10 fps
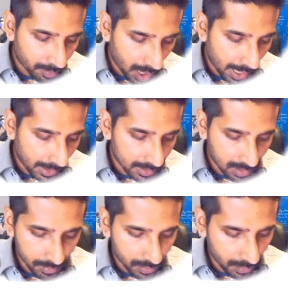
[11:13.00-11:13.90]
buying
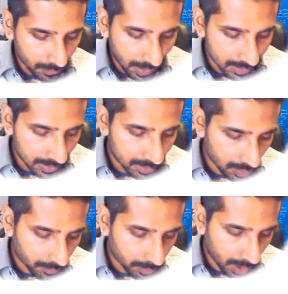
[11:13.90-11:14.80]
some sort of fancy
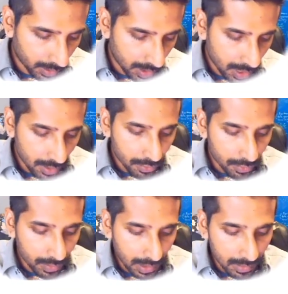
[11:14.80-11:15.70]
software, you
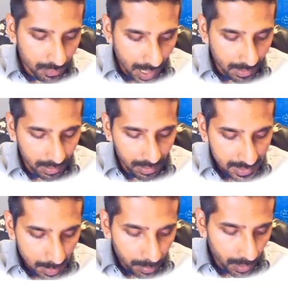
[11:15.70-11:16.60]
can rent
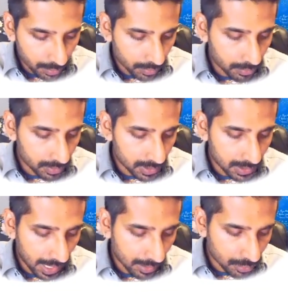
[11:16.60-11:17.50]
simpler tools
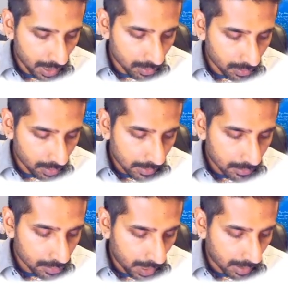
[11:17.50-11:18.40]
like Trello to
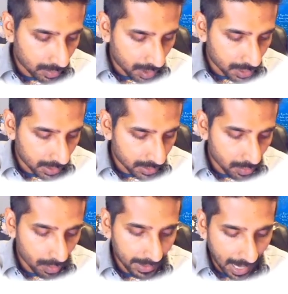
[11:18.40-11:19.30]
track projects
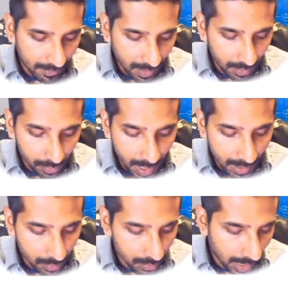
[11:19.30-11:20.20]
or Canva to make
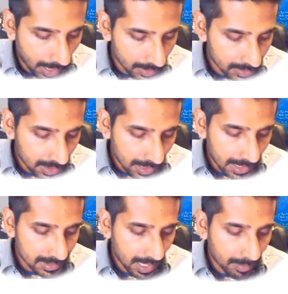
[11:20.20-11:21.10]
cool ads.
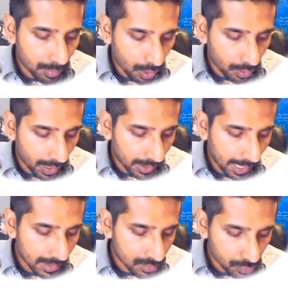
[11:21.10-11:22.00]
It's like borrowing a
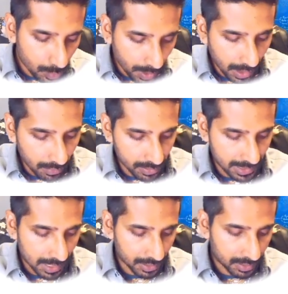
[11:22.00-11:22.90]
superhero's
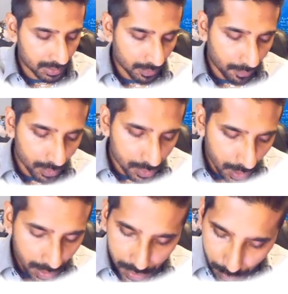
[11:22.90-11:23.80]
gadgets for
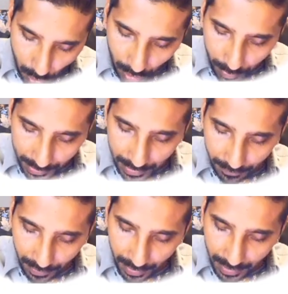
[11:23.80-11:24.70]
a small monthly
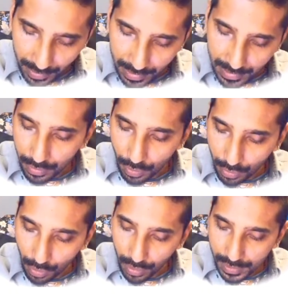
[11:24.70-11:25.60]
fee. Your
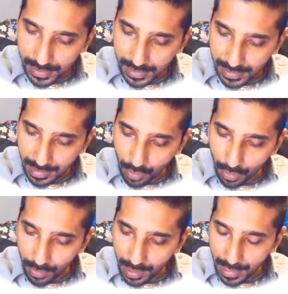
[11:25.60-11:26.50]
costs stay
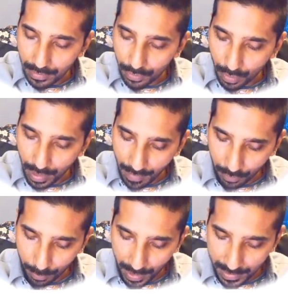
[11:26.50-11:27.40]
low and you don't have to
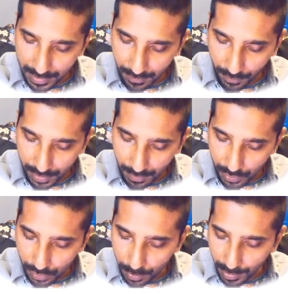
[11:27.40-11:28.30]
pay for some
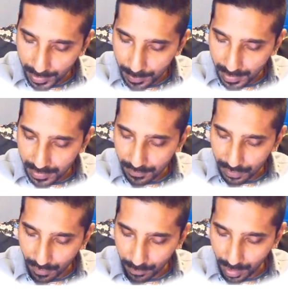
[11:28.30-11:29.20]
super expensive
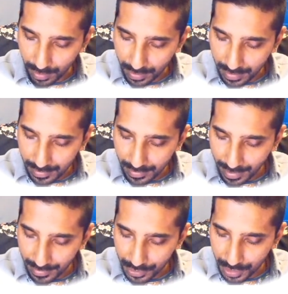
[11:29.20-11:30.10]
software
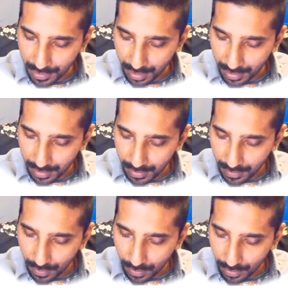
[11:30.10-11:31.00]
like Jira
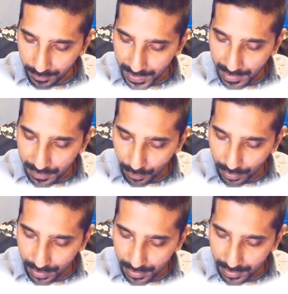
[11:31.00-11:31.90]
or
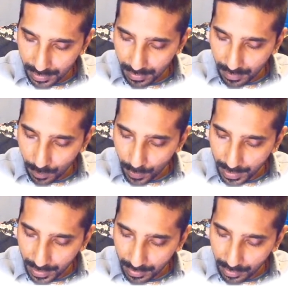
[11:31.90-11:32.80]
Salesforce. We
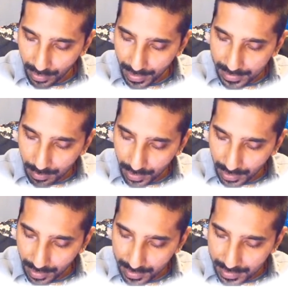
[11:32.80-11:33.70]
can create something
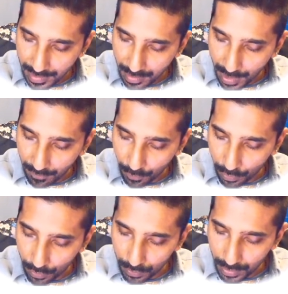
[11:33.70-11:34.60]
that's tailor-made for you